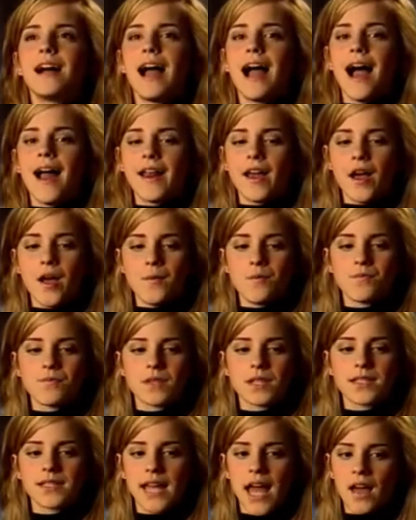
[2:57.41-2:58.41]

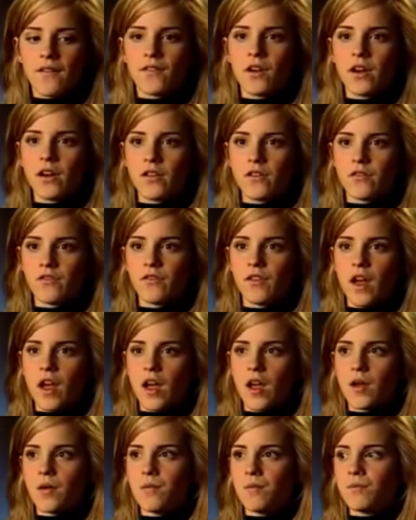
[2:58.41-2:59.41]
And to have kind of
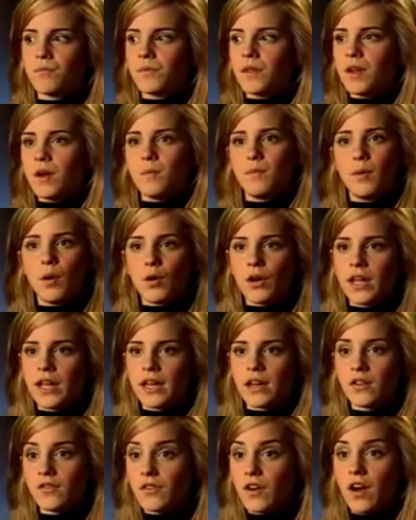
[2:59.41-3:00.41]

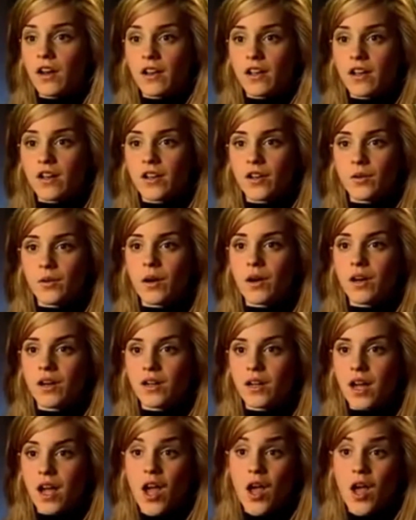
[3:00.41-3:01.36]
Bonnie and Ivana, who are